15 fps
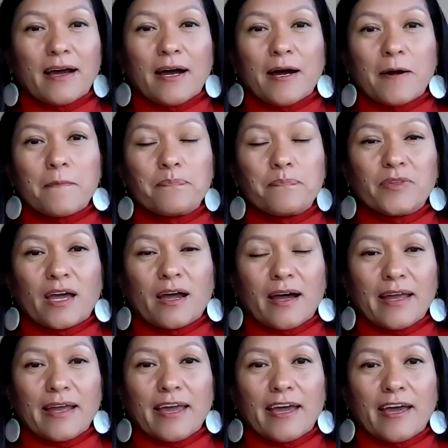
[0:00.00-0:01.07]
Um,
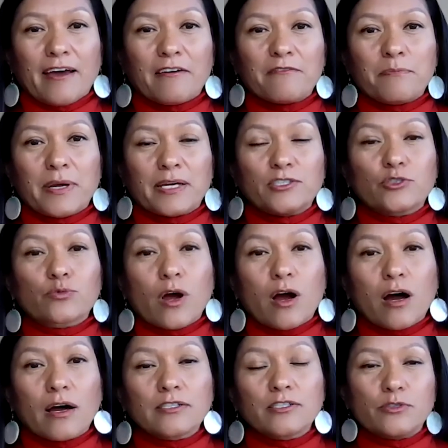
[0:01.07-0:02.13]
I have been
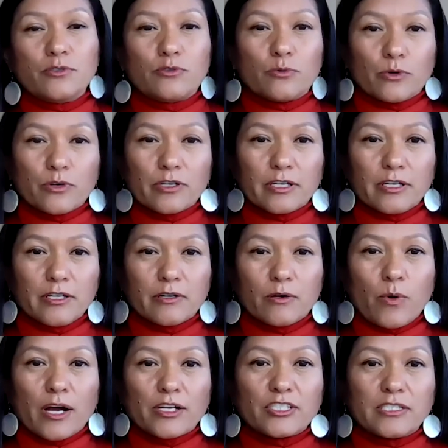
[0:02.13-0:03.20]
drawn to the work here
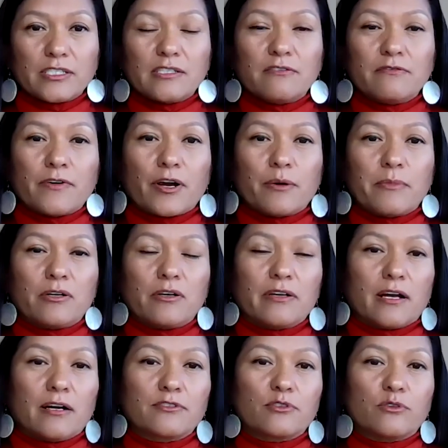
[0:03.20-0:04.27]
at Washington Environmental
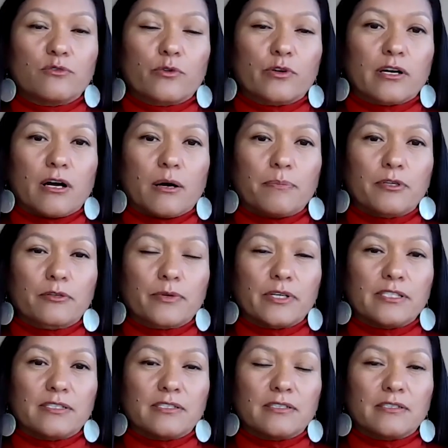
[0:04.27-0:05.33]
Council for a couple of
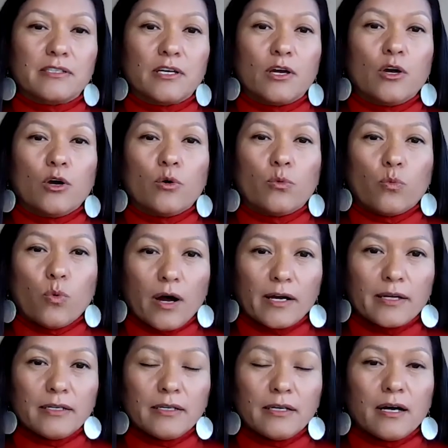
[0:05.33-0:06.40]
reasons.
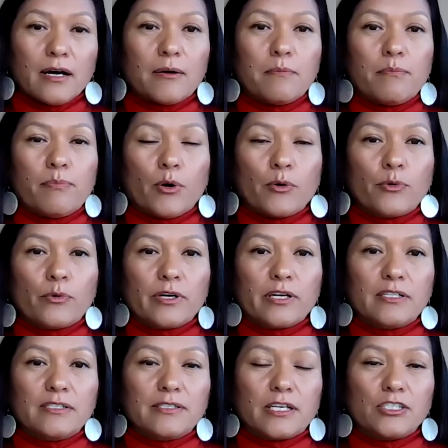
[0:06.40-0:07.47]
One, um, both
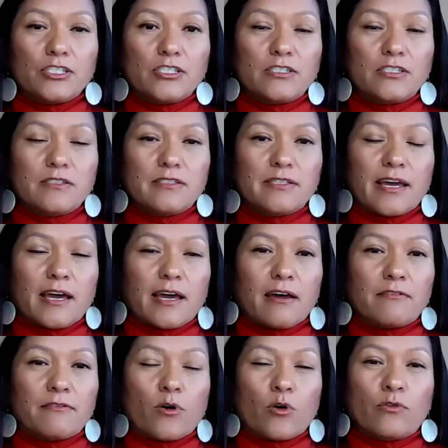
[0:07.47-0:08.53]
organizations
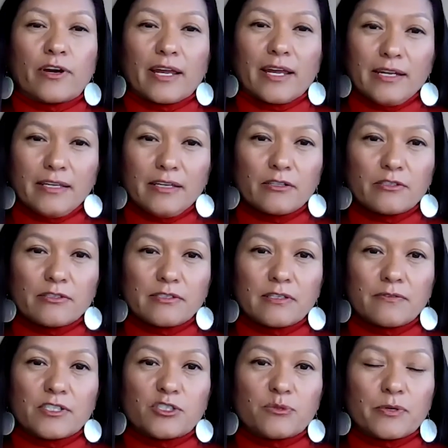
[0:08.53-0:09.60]
have over 80 years
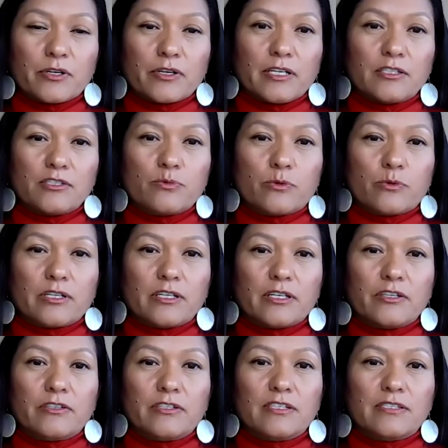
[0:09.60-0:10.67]
of experience working
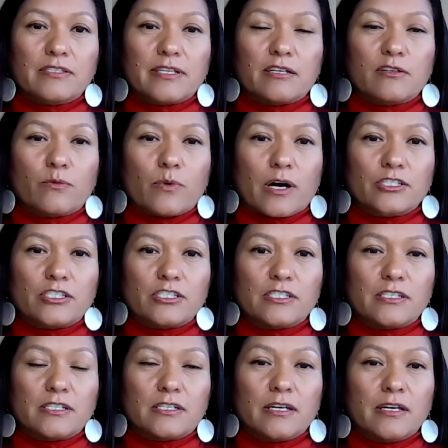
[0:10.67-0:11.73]
here in the state of
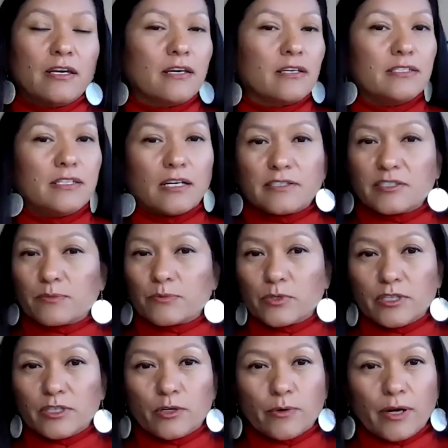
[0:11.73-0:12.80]
Washington done some
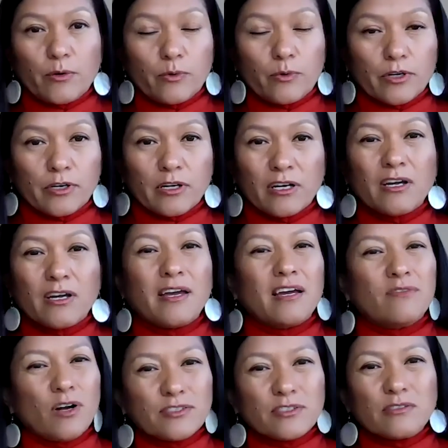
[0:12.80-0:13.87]
really great work,
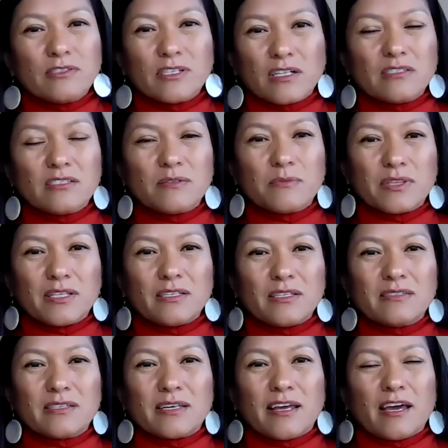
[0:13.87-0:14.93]
have also done some
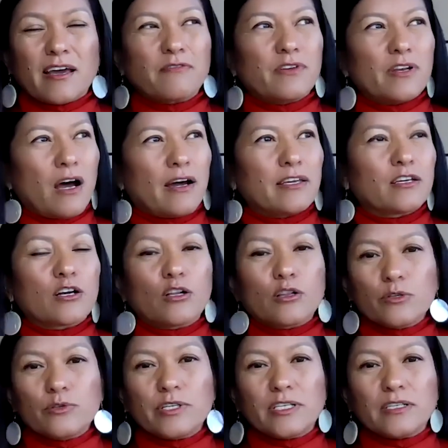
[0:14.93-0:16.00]
things that have not
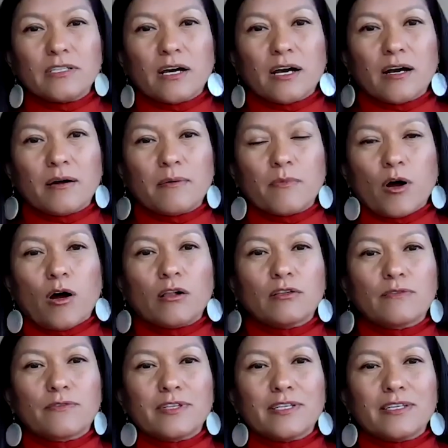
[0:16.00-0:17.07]
included um,
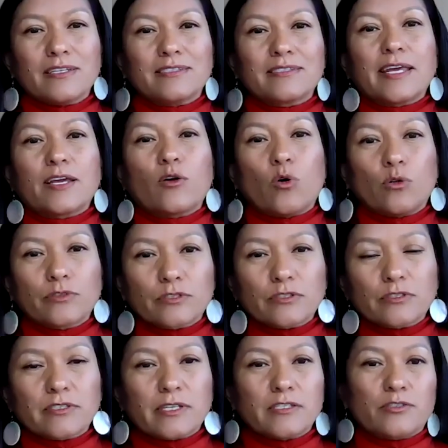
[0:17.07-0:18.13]
all of the
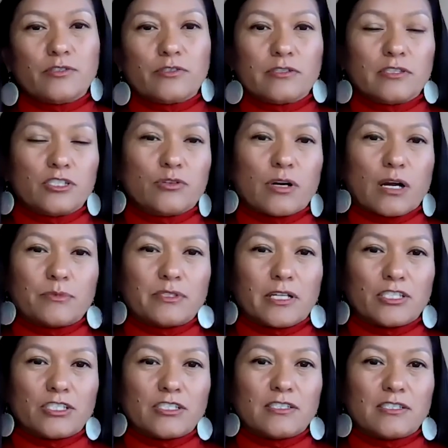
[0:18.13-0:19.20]
stakeholders and certainly tribal
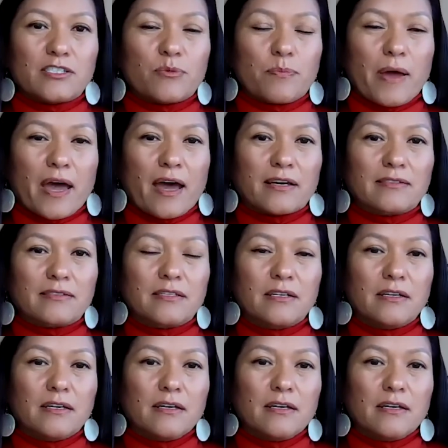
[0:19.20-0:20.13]
nations in the past.